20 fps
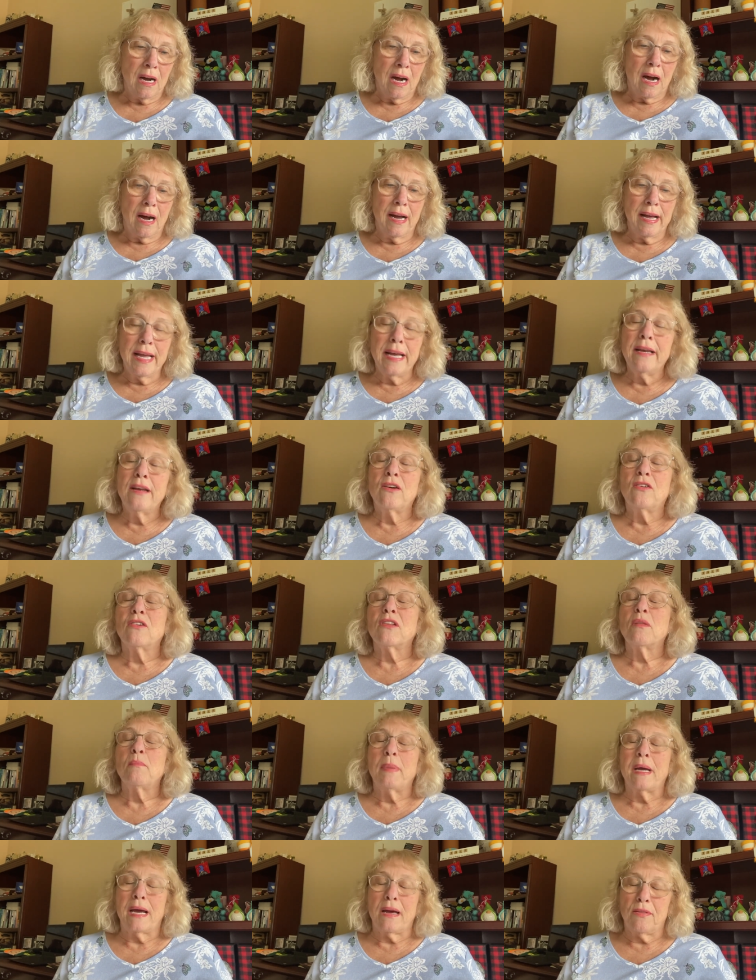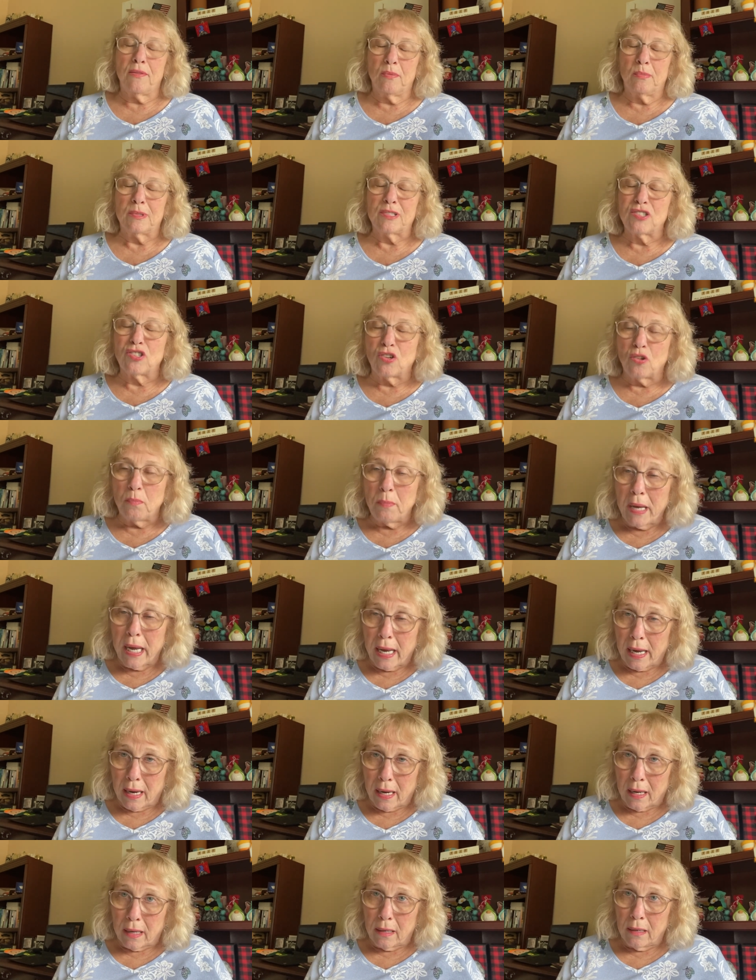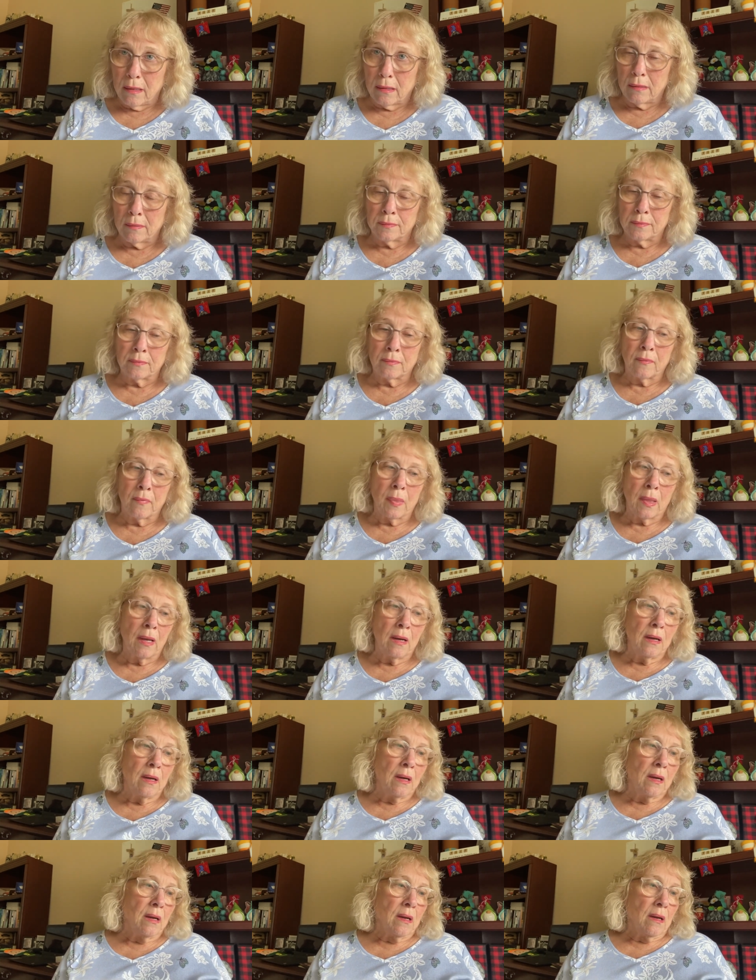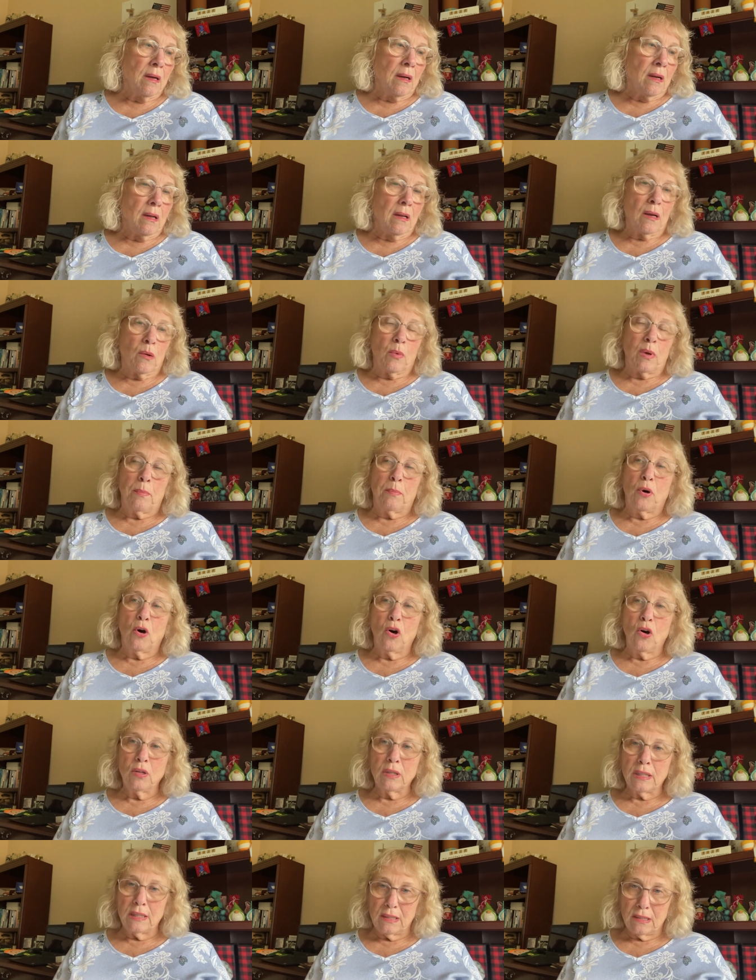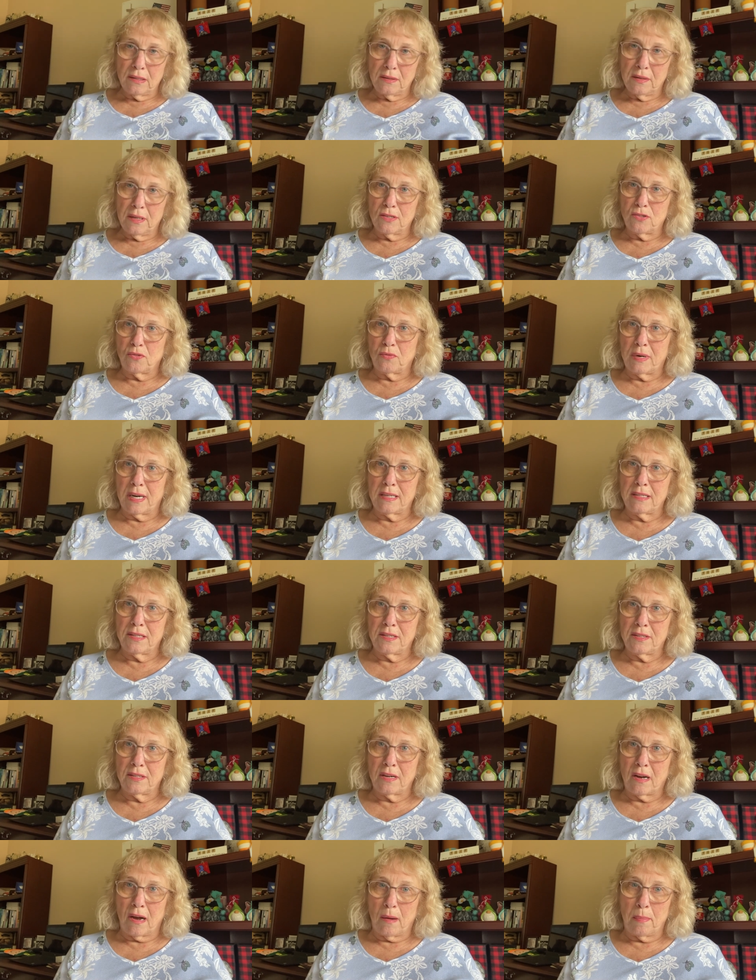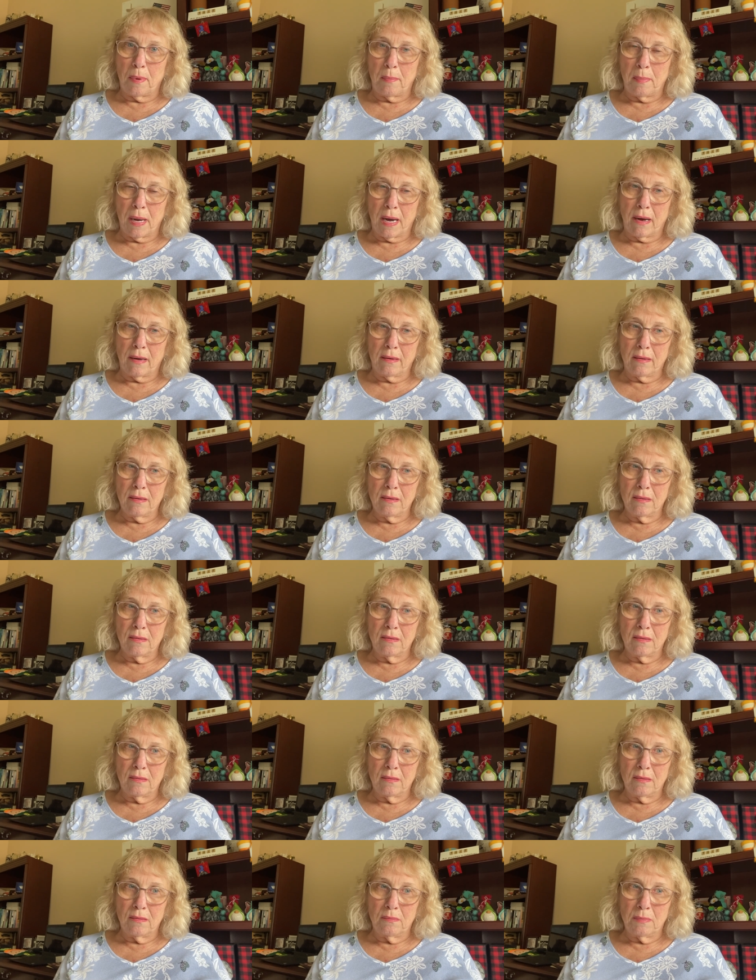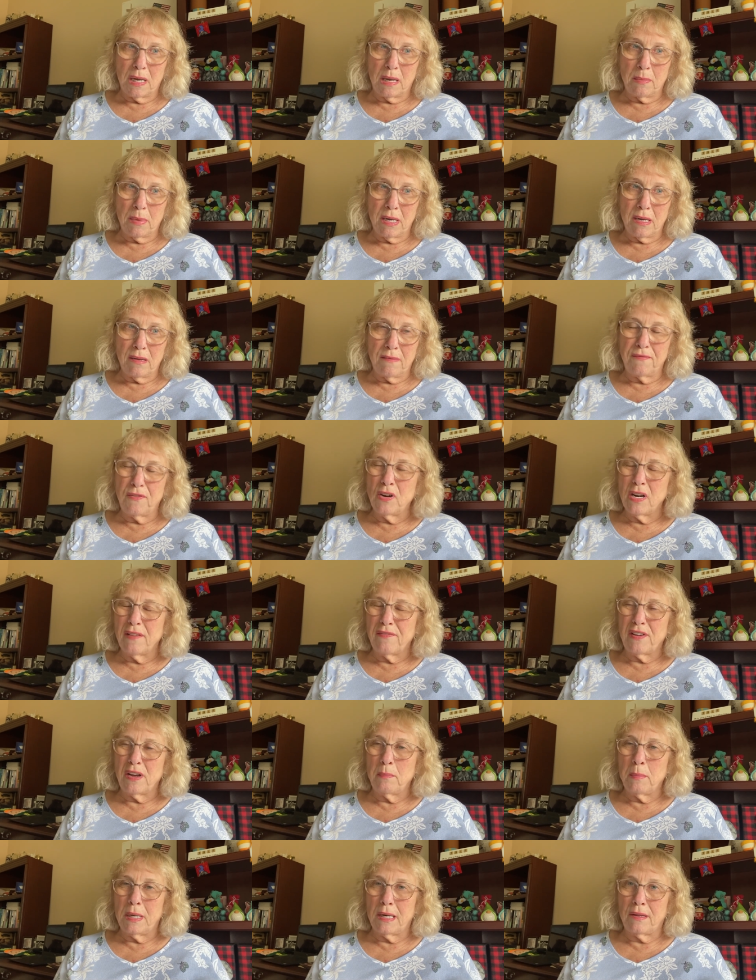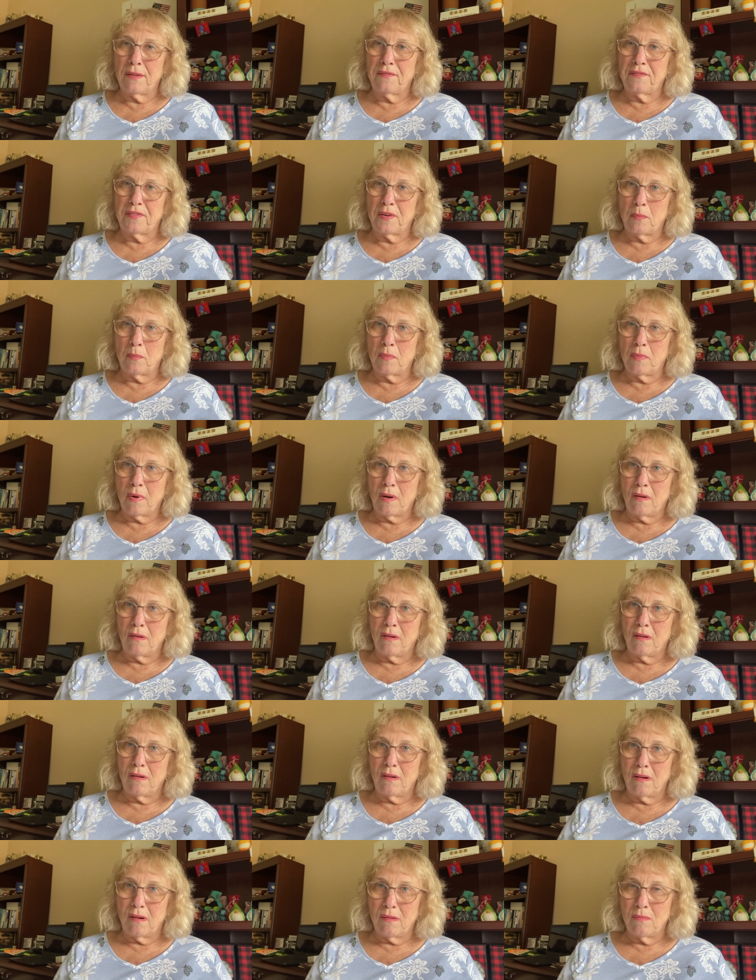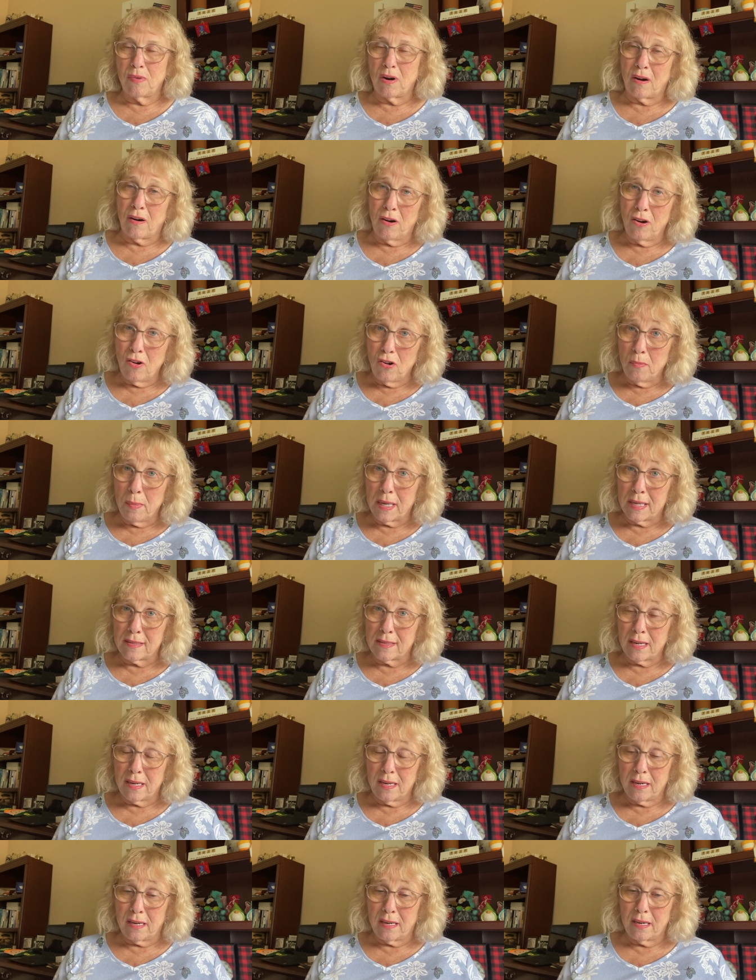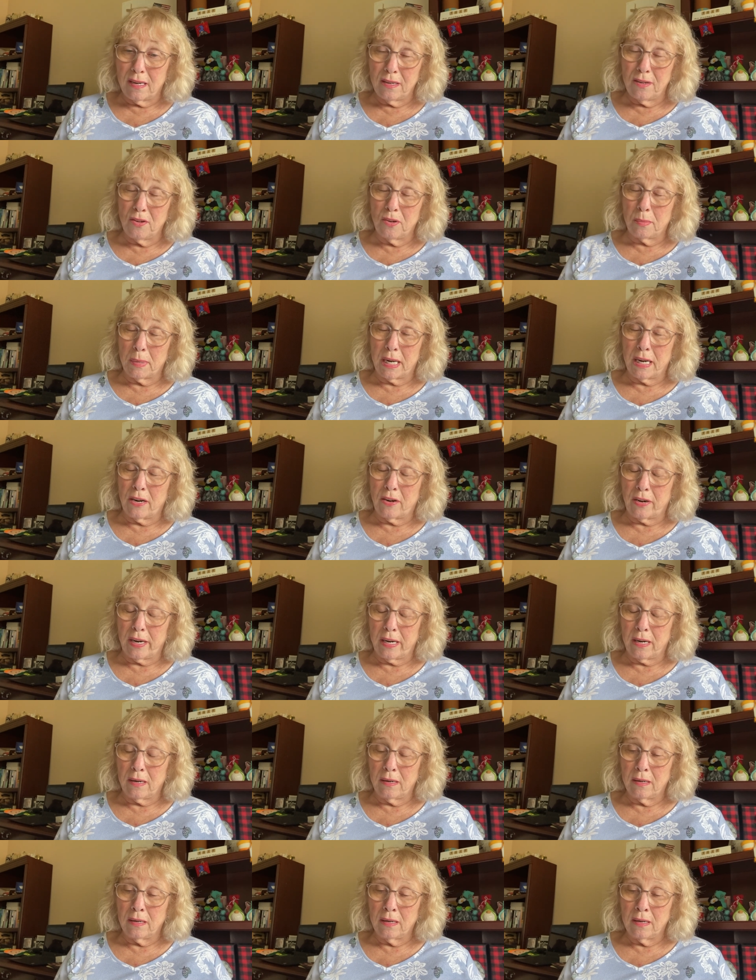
I had to go to the bathroom so bad that we pulled into this rest stop about, oh, maybe 45 minutes from where our home is in Yuma area.